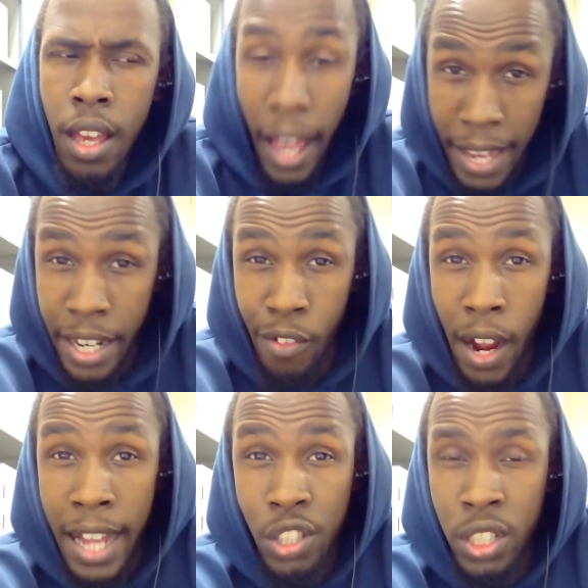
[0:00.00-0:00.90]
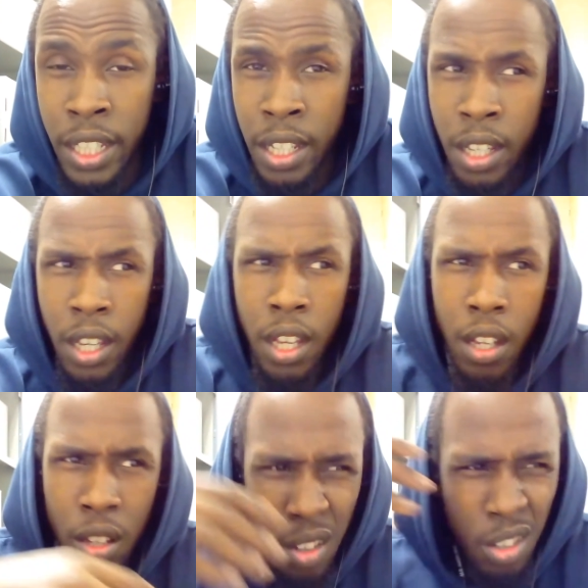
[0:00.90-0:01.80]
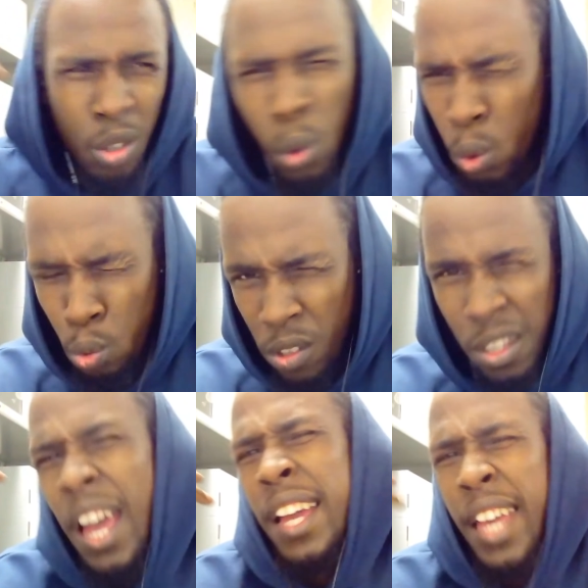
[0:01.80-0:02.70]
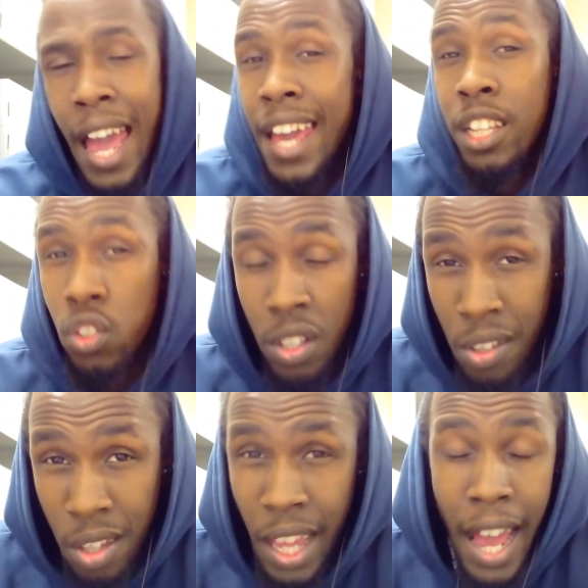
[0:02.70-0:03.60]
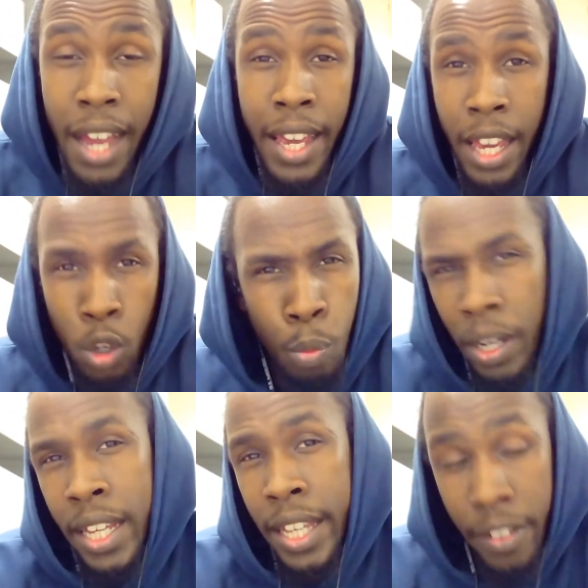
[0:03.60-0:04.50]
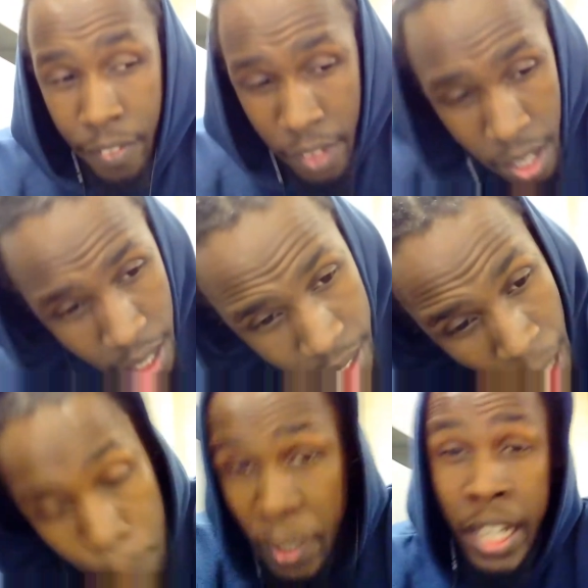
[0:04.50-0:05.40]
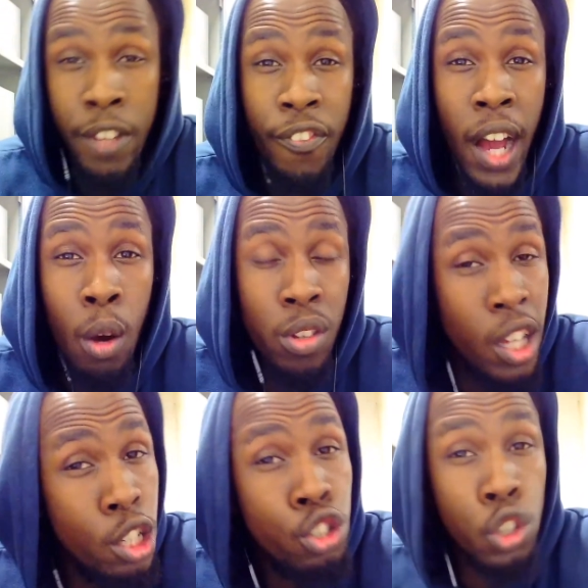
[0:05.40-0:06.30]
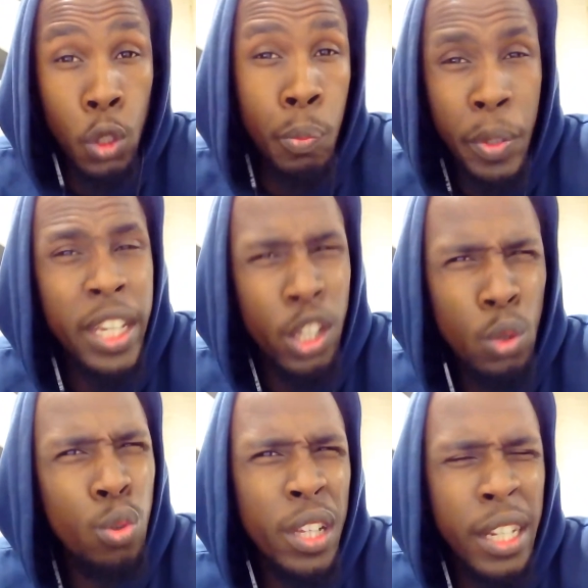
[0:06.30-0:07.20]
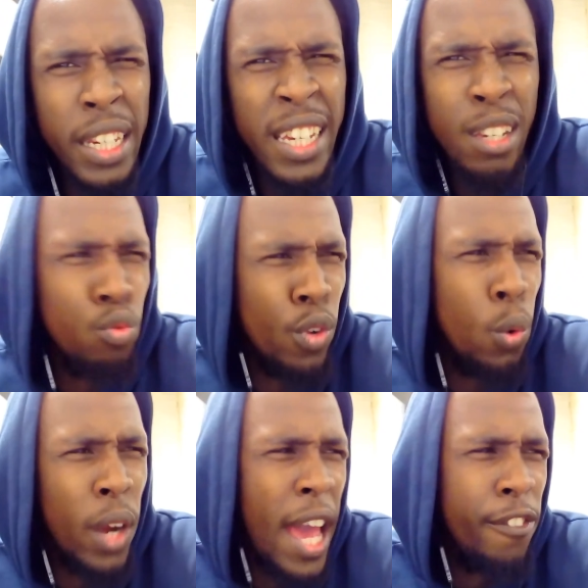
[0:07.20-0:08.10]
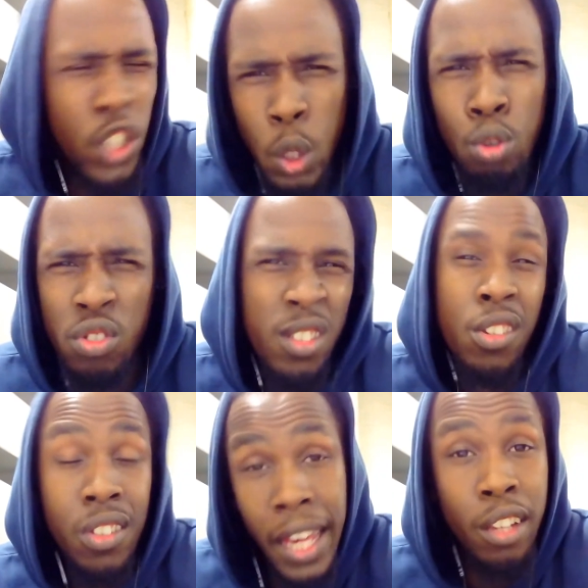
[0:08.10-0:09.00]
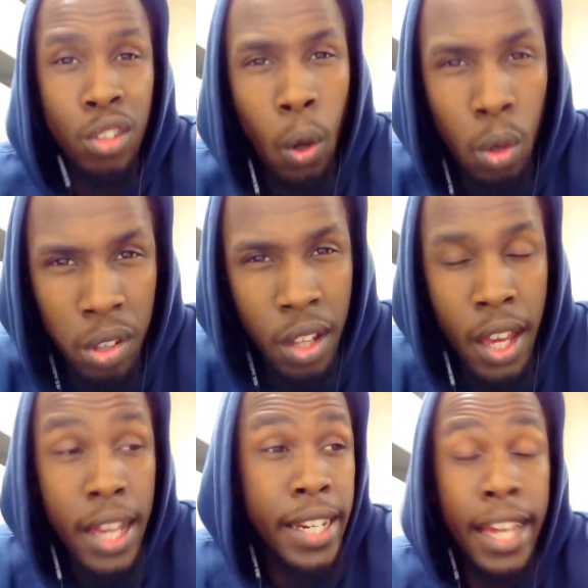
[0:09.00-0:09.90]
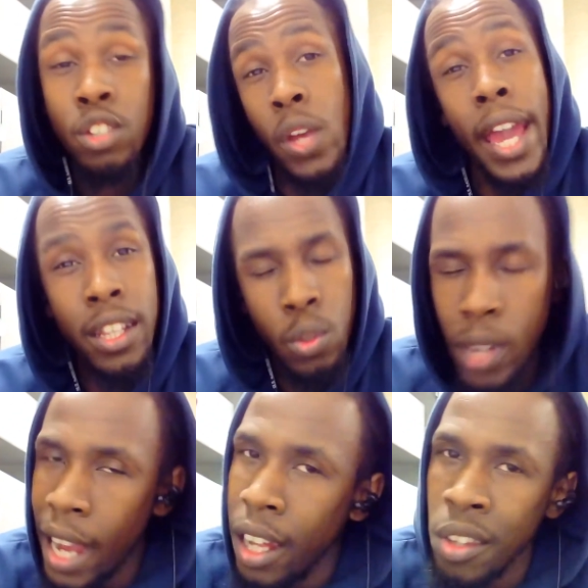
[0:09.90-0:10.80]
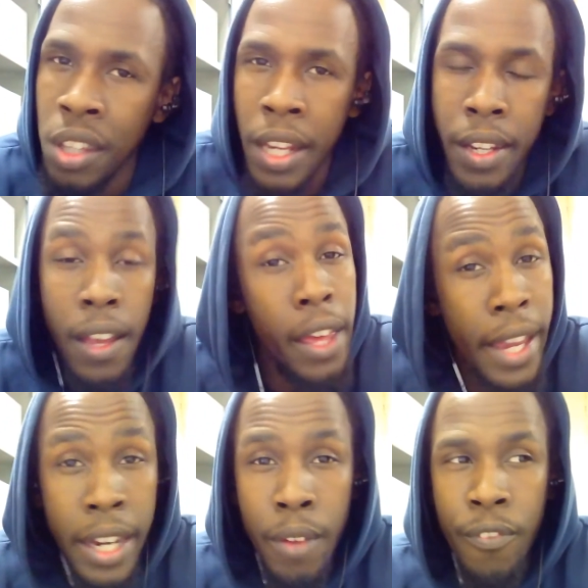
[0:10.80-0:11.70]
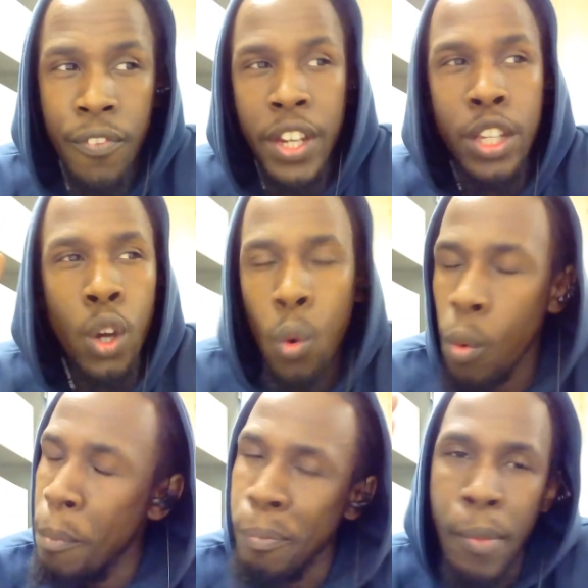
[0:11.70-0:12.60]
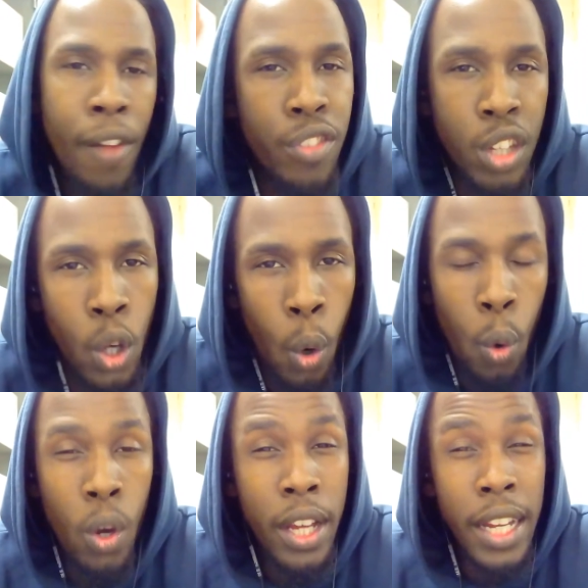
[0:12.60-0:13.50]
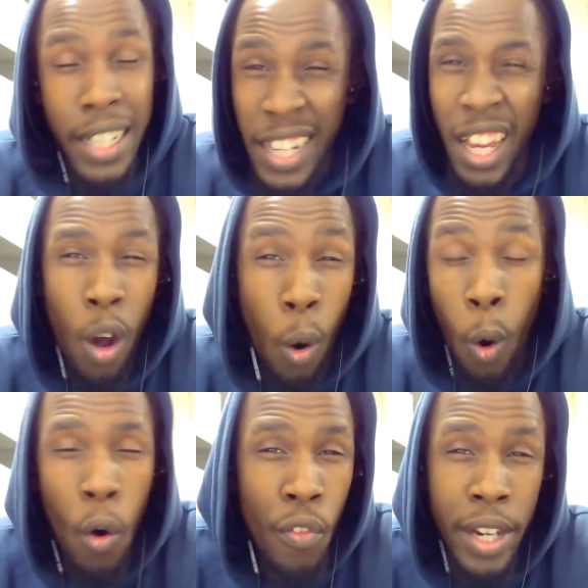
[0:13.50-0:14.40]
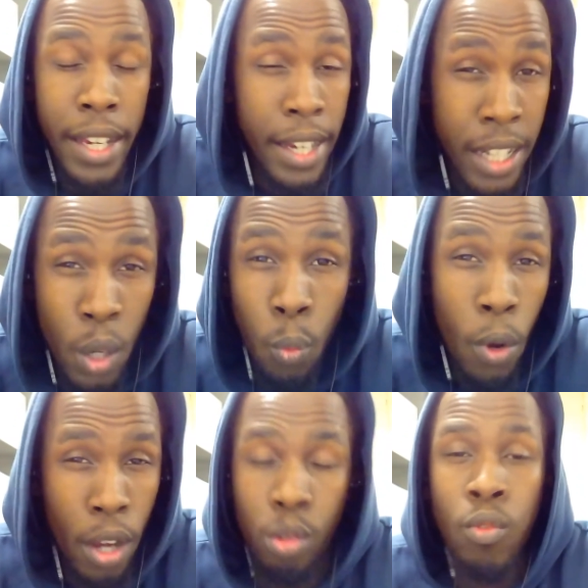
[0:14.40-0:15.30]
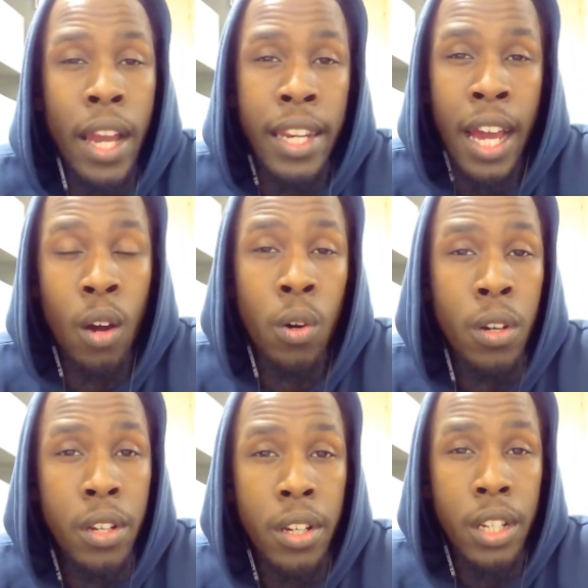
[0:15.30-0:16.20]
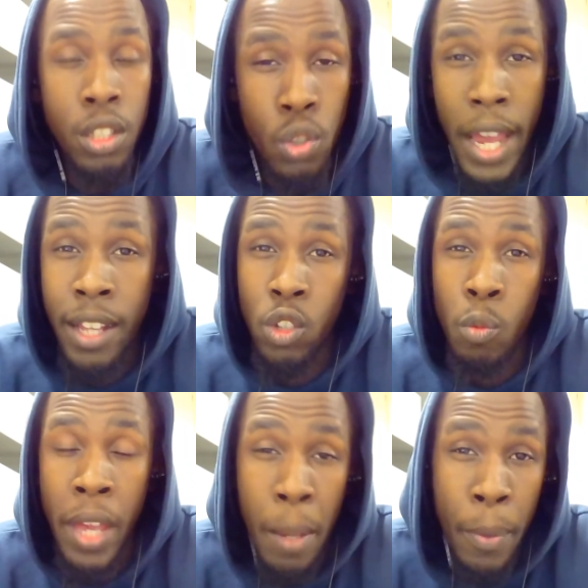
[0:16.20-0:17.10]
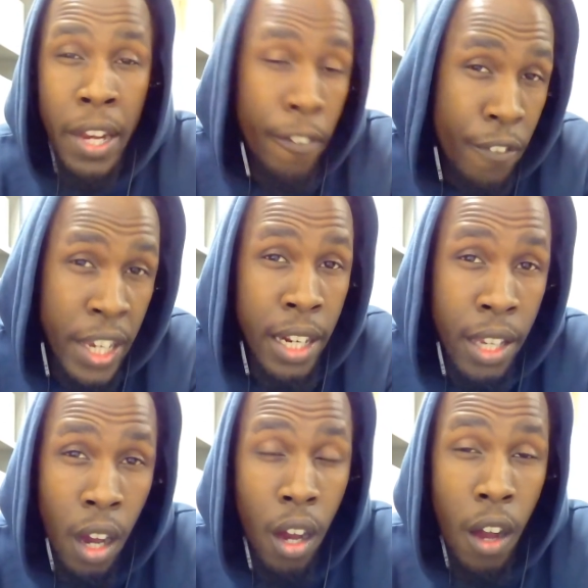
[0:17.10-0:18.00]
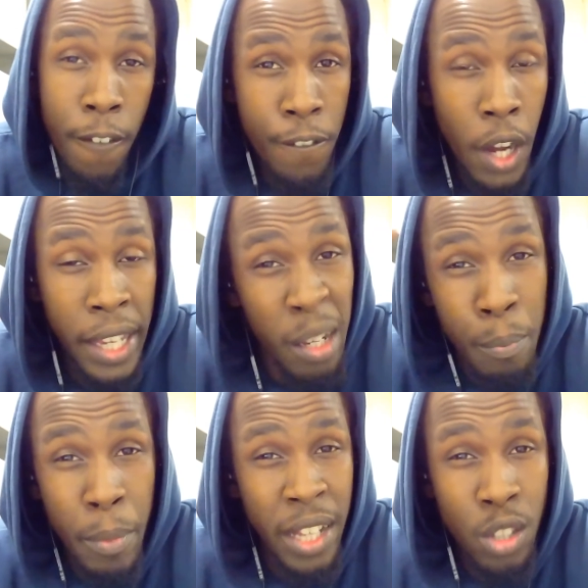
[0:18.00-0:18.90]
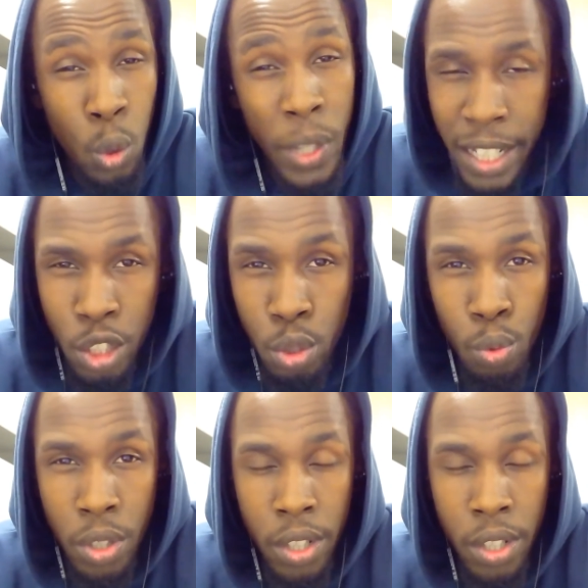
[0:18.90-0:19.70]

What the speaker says: And there are actually so-called psychiatrists out here who believe that pedophiles should be using these real-life children's sex dolls. They're trying to, like I said in a video months ago, they are already in the works right now trying to make pedophilia a fucking mental issue.